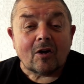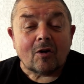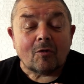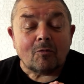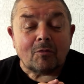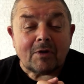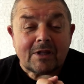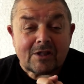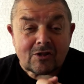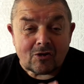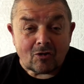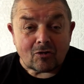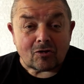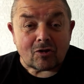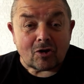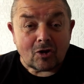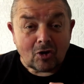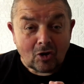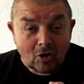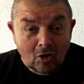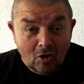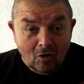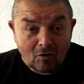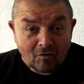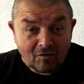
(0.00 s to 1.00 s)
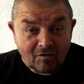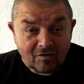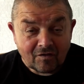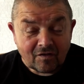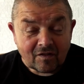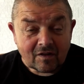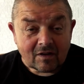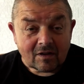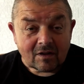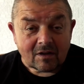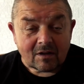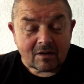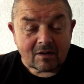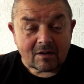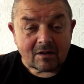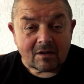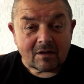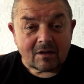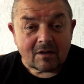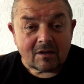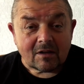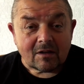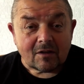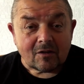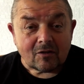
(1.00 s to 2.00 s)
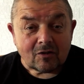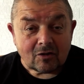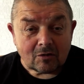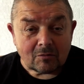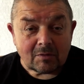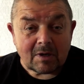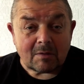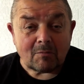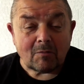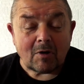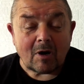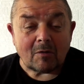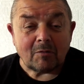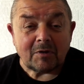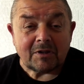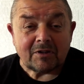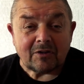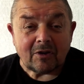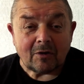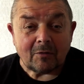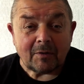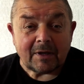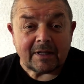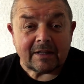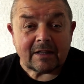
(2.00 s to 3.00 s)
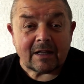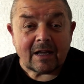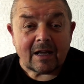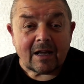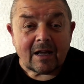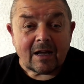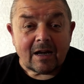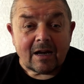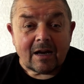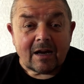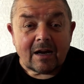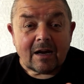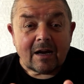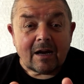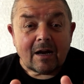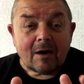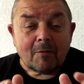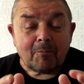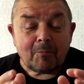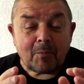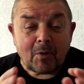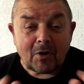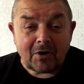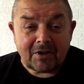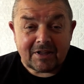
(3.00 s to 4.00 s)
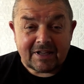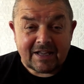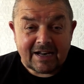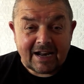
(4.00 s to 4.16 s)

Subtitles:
We just love doing what we're doing, putting it